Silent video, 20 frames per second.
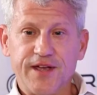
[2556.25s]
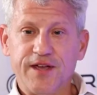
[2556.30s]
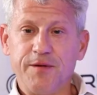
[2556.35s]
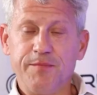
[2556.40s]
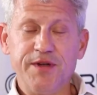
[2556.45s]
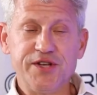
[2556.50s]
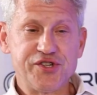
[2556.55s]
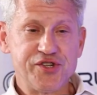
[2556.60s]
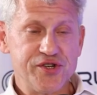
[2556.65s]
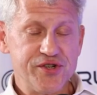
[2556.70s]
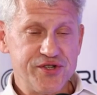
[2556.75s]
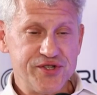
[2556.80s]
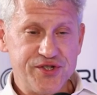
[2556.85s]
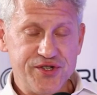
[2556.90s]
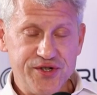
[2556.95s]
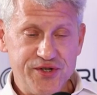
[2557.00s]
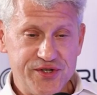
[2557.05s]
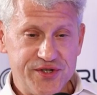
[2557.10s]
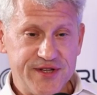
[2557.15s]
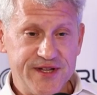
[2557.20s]
commissioner
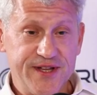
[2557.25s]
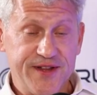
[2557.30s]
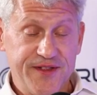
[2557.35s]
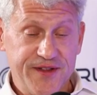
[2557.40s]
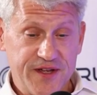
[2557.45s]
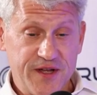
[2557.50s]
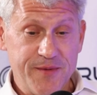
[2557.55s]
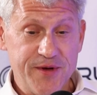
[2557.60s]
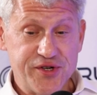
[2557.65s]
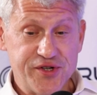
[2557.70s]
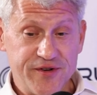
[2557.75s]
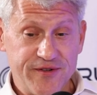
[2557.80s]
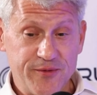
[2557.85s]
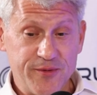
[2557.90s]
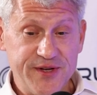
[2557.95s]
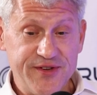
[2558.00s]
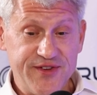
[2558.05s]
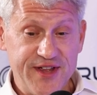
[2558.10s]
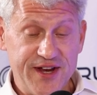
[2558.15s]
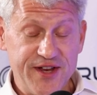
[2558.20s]
of
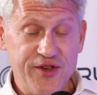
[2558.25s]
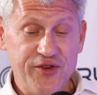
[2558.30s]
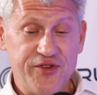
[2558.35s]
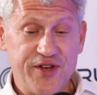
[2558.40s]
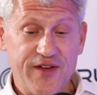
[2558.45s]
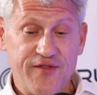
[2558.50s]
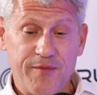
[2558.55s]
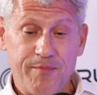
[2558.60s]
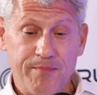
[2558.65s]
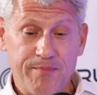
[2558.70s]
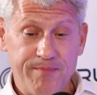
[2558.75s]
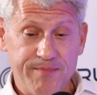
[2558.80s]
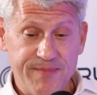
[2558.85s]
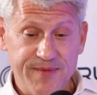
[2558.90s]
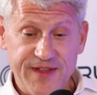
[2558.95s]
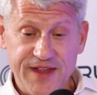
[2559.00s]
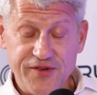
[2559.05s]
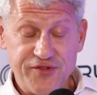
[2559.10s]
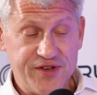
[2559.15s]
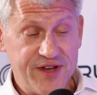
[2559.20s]
Louisiana used to
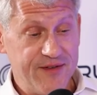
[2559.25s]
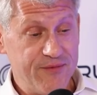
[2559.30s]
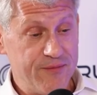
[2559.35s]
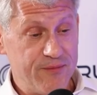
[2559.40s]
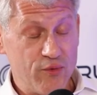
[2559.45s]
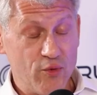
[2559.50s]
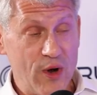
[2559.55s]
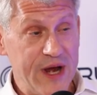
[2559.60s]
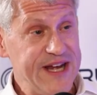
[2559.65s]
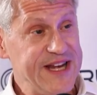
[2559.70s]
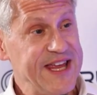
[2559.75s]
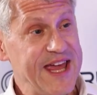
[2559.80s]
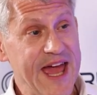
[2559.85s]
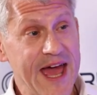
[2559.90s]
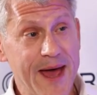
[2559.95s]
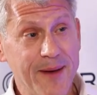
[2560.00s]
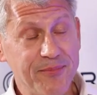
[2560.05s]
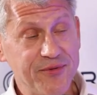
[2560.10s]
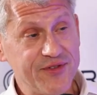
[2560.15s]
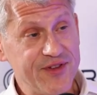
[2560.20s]
have rate
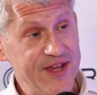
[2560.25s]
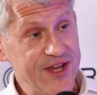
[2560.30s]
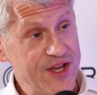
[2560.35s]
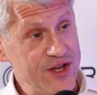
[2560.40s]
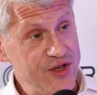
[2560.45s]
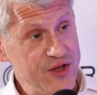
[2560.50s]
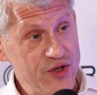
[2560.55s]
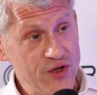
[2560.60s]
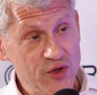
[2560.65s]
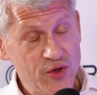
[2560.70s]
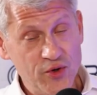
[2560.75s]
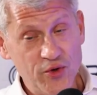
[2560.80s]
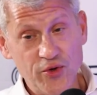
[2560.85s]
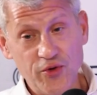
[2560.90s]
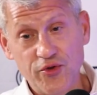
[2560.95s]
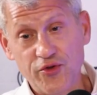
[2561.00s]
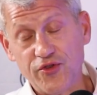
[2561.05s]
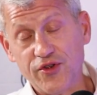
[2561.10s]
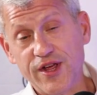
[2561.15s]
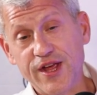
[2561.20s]
caps they could
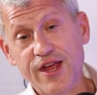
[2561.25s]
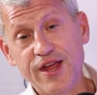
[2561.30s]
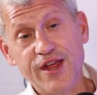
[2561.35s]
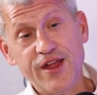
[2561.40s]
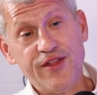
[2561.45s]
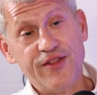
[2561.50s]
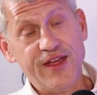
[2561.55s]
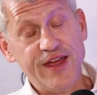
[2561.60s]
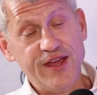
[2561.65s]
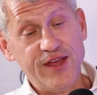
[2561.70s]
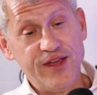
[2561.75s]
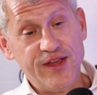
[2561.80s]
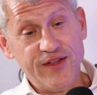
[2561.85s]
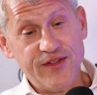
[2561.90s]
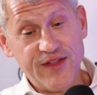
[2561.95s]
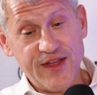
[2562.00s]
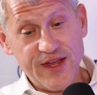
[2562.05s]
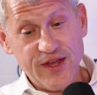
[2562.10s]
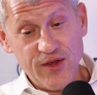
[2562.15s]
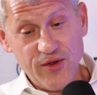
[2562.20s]
use. They
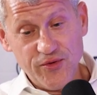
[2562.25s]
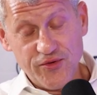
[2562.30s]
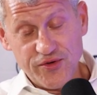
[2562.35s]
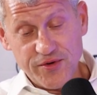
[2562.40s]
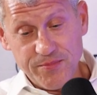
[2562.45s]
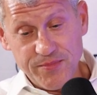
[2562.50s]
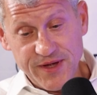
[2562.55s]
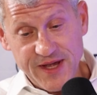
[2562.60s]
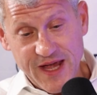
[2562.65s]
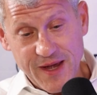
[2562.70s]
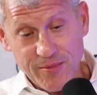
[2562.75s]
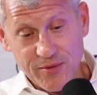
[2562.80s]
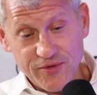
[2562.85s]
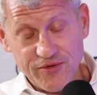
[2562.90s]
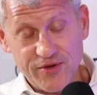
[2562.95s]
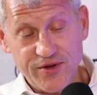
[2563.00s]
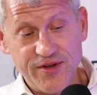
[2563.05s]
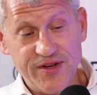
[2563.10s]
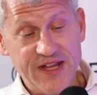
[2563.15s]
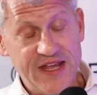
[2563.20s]
used to be able
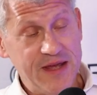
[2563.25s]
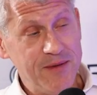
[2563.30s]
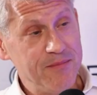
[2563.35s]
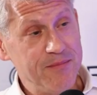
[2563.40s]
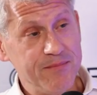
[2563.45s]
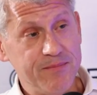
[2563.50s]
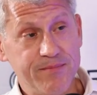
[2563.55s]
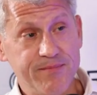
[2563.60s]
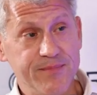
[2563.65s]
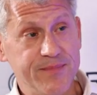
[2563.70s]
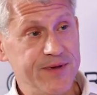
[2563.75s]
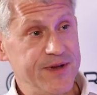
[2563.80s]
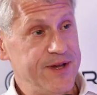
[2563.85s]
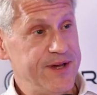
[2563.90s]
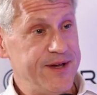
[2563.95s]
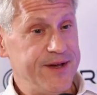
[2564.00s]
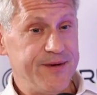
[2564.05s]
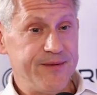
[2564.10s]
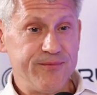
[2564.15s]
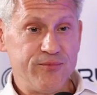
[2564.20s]
to deem
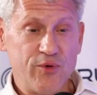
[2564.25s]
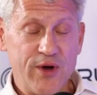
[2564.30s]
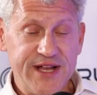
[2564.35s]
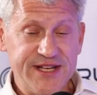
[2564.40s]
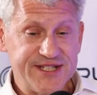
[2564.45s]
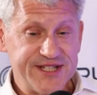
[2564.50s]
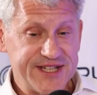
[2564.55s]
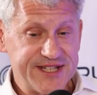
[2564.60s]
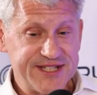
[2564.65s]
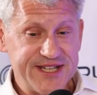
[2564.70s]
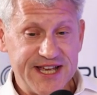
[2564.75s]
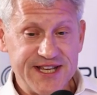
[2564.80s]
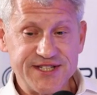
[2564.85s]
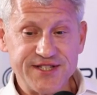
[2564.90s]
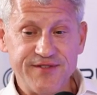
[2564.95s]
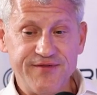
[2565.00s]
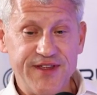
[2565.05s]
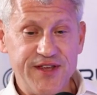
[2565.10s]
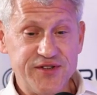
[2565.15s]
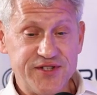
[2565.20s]
rates
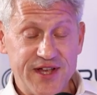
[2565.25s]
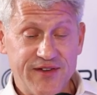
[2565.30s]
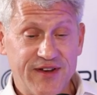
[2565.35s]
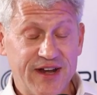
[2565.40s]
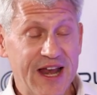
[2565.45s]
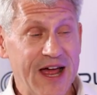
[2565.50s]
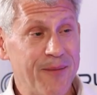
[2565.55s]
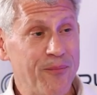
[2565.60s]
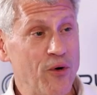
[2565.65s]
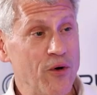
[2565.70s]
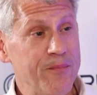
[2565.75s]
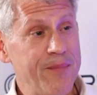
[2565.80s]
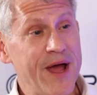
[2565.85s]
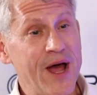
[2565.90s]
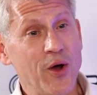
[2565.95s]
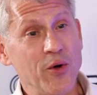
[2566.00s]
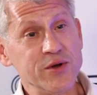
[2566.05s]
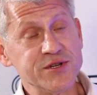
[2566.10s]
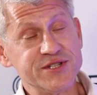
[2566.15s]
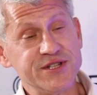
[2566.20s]
excessive. They used to have a lot more
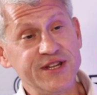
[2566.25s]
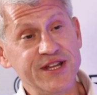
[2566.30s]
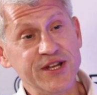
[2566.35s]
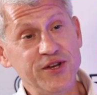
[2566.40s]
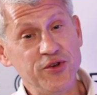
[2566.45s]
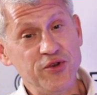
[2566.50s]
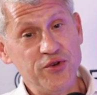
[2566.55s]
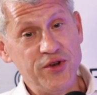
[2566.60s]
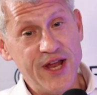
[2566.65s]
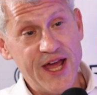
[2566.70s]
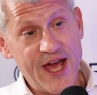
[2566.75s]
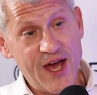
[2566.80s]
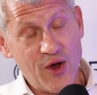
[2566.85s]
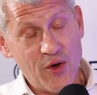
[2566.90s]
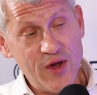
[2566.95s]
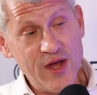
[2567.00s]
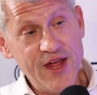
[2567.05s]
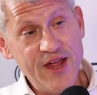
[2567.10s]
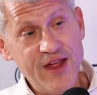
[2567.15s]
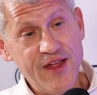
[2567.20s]
powers than they do
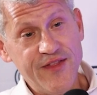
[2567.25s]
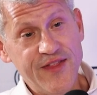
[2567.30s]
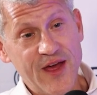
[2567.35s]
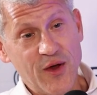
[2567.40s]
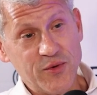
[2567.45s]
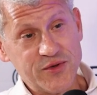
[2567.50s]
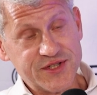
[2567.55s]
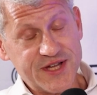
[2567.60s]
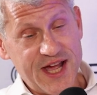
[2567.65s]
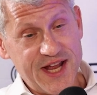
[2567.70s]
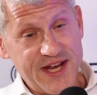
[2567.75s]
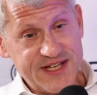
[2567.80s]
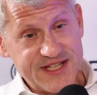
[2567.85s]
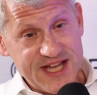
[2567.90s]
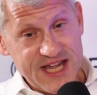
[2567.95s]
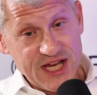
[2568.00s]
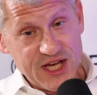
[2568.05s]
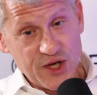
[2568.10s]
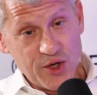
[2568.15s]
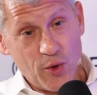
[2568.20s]
now. That was kind of
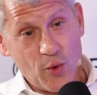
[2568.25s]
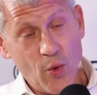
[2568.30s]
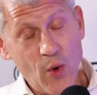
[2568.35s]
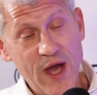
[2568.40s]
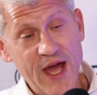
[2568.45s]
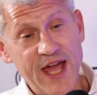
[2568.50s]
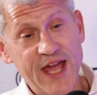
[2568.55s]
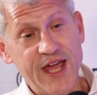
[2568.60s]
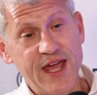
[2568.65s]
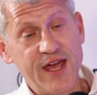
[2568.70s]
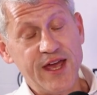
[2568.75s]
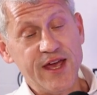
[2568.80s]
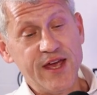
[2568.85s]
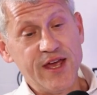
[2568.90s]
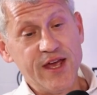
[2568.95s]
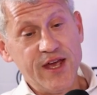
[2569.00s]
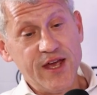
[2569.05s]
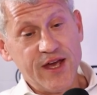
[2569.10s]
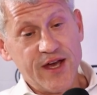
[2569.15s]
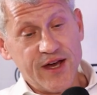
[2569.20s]
taken away.
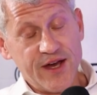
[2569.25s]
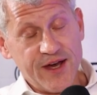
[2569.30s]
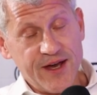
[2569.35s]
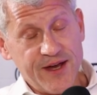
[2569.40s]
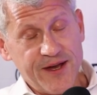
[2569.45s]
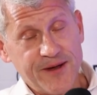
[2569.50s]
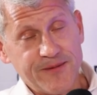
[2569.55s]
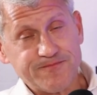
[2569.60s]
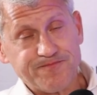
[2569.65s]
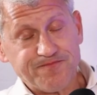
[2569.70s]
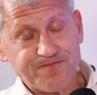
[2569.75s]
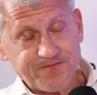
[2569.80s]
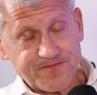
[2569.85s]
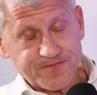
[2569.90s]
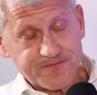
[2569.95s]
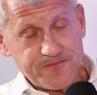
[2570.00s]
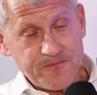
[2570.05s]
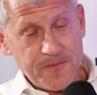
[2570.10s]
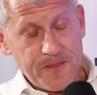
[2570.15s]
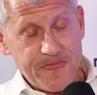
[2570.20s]

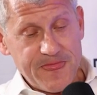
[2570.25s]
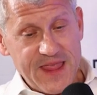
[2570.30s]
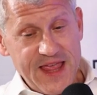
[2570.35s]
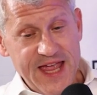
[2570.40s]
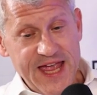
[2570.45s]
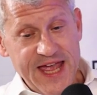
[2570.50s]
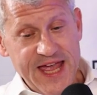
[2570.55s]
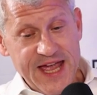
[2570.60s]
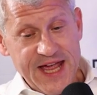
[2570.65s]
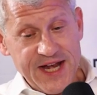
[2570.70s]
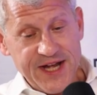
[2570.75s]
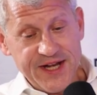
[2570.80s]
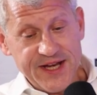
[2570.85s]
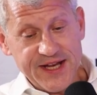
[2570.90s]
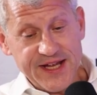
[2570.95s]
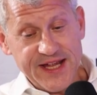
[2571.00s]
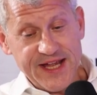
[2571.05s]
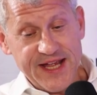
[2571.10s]
And